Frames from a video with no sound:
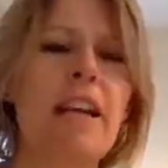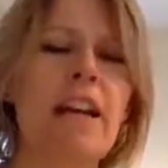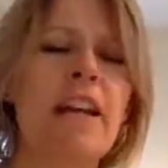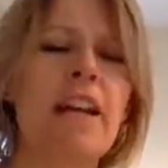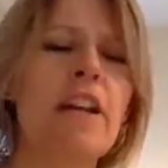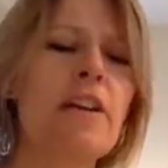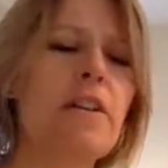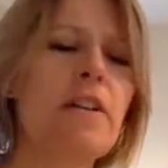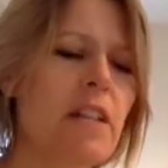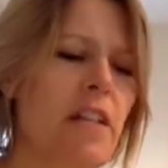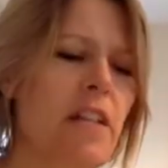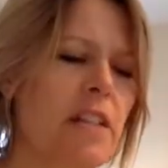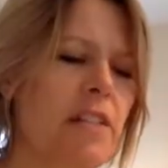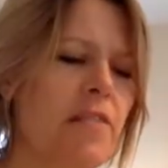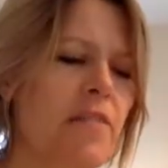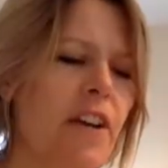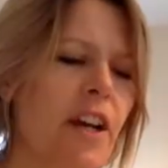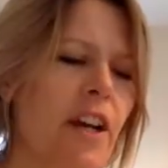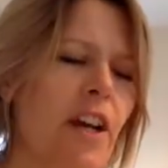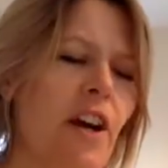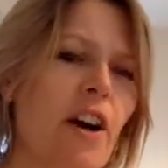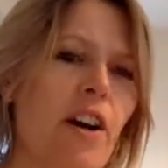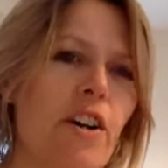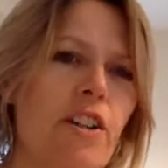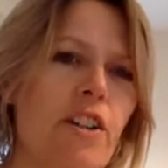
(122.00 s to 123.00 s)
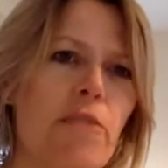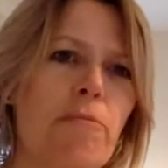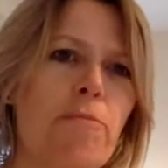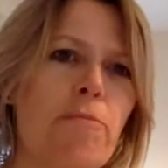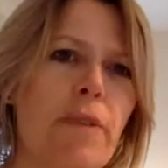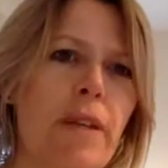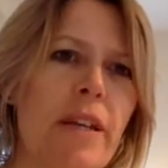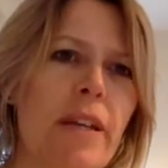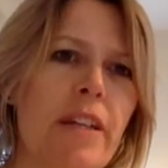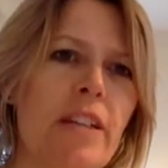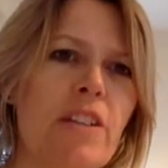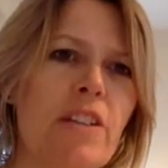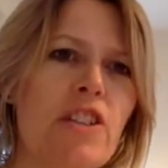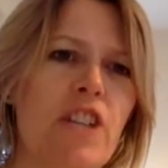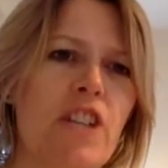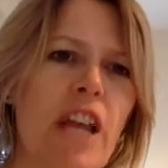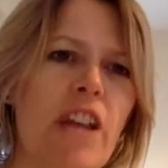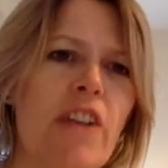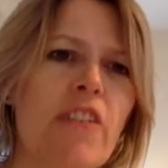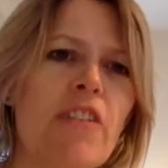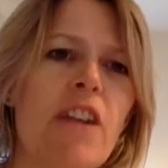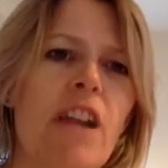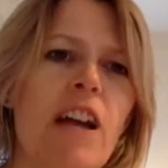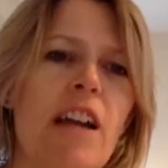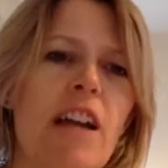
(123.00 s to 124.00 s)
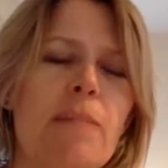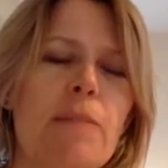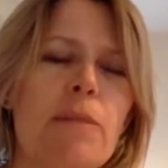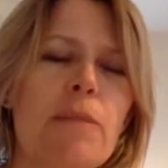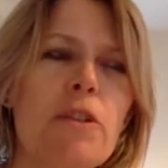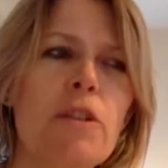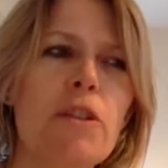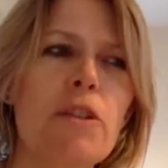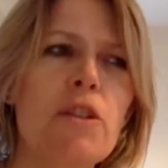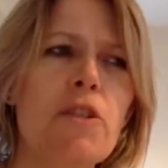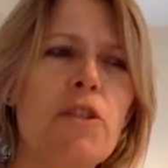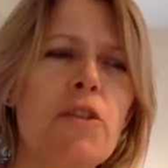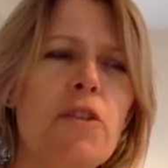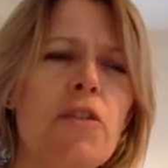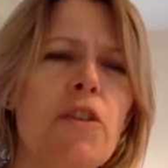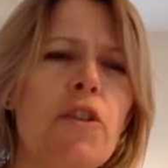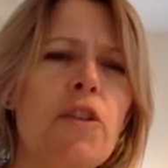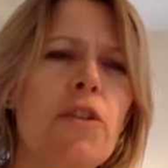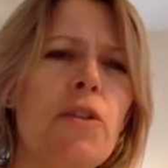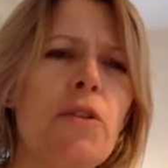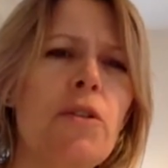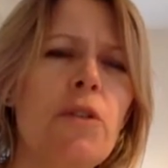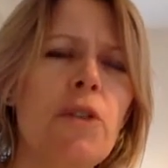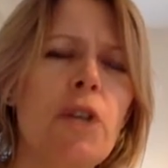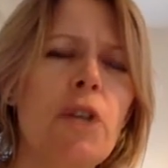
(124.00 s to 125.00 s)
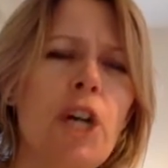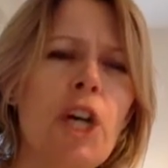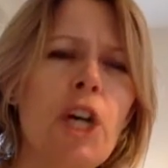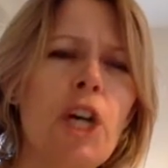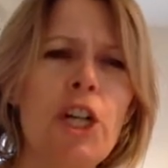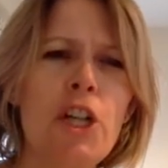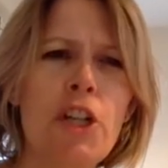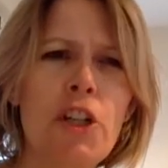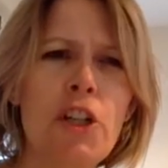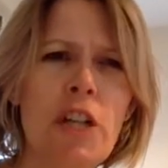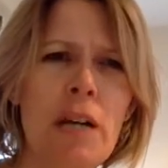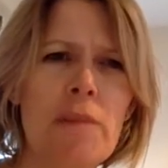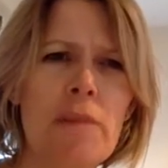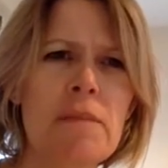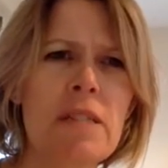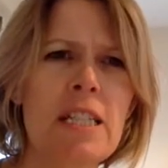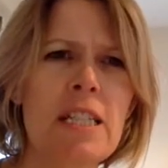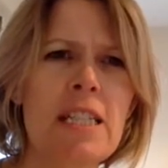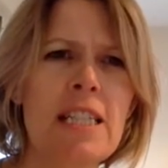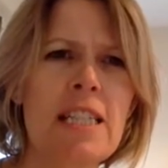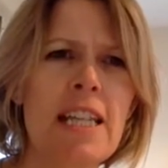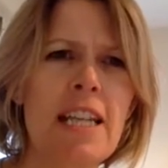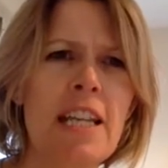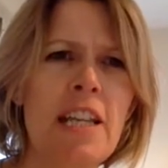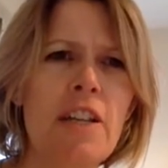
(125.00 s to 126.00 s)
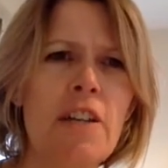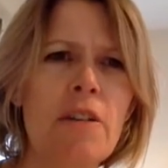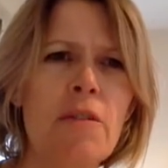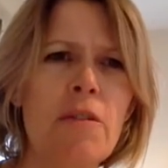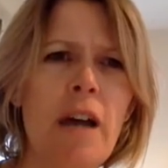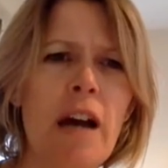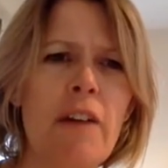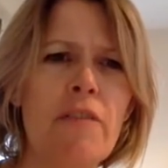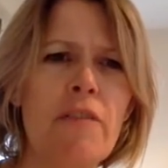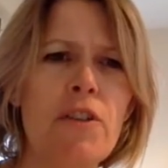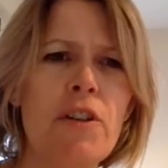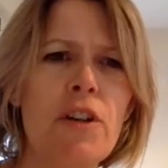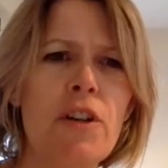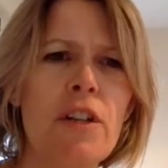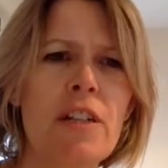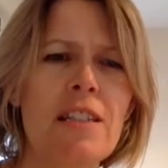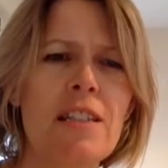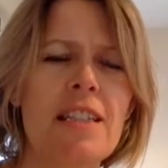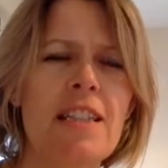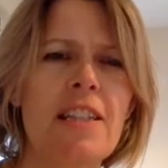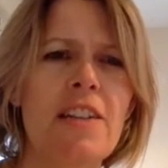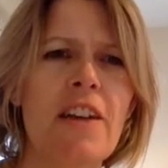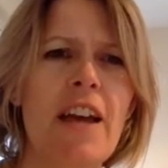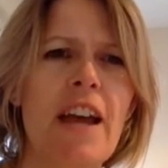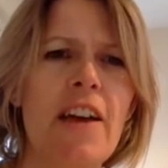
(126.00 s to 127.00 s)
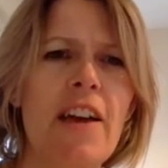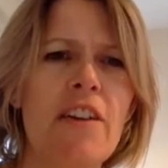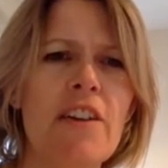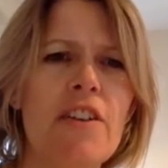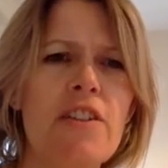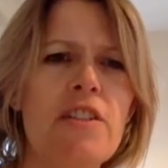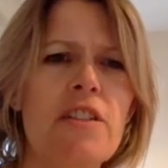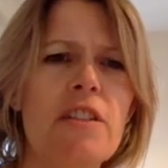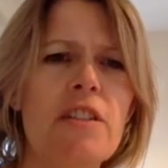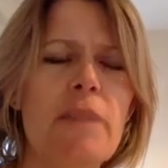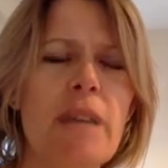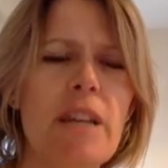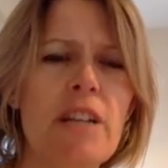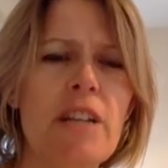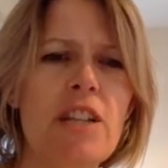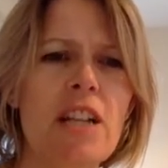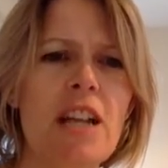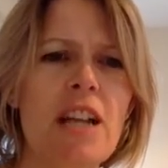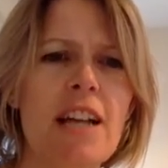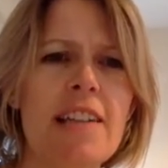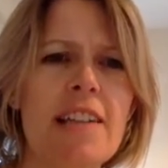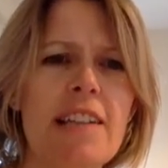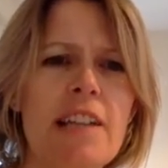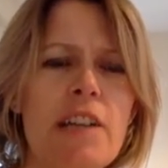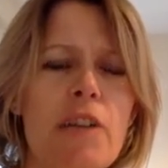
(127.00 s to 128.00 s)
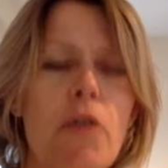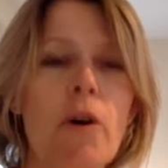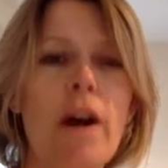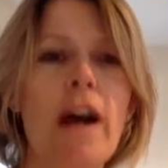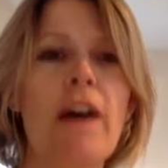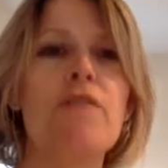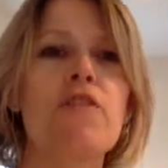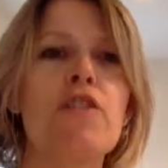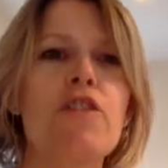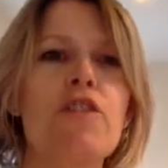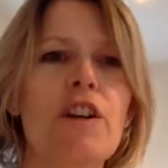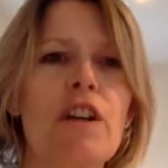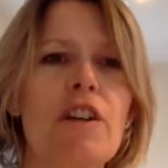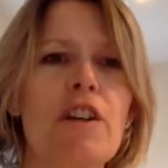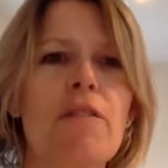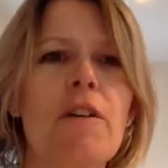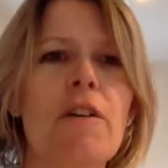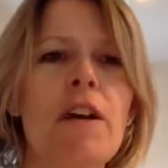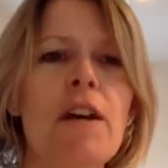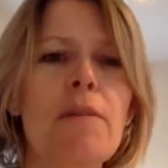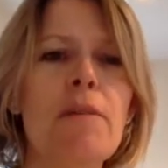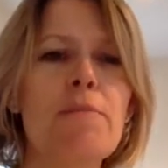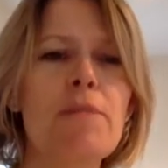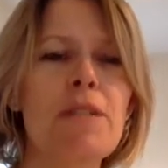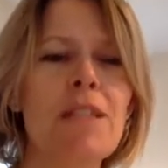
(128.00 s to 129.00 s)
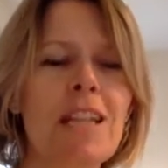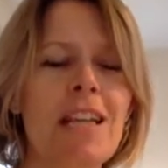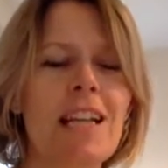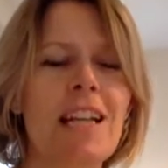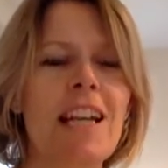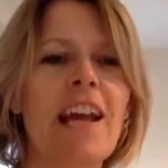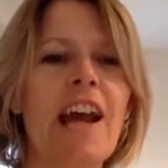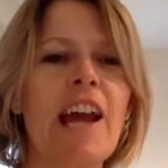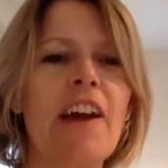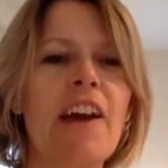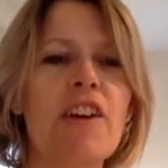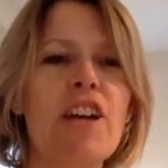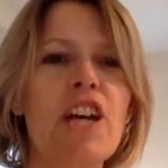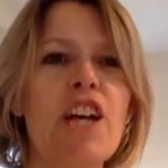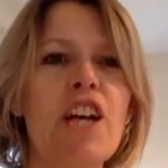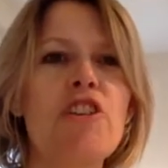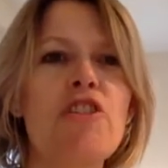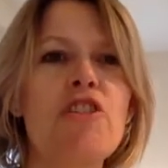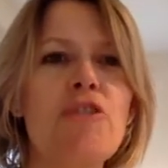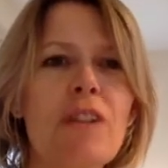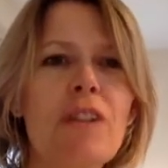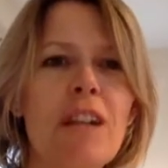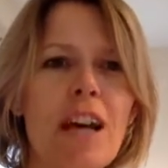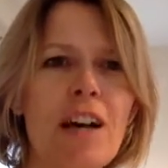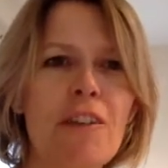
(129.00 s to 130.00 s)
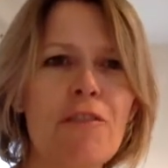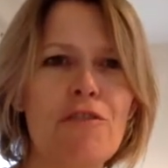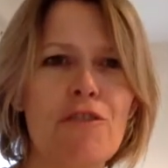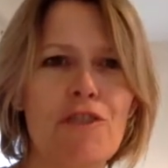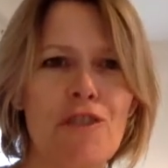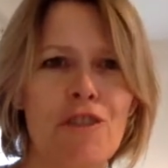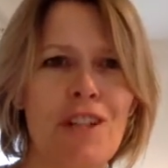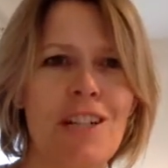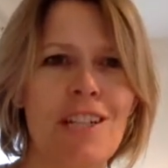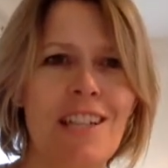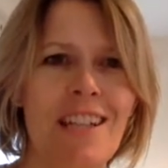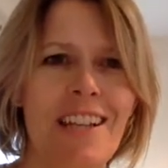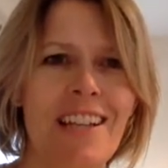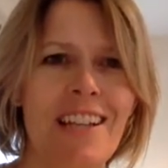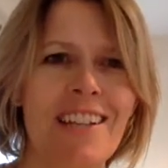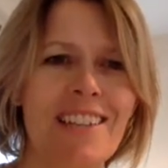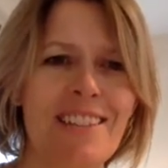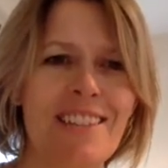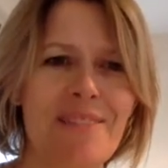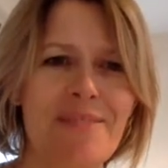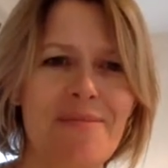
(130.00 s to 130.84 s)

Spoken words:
I know it's very hard to be generalized, but sort of who comes to see you? Have you got a sort of area you specialize in, or have you got a particular area you love treating?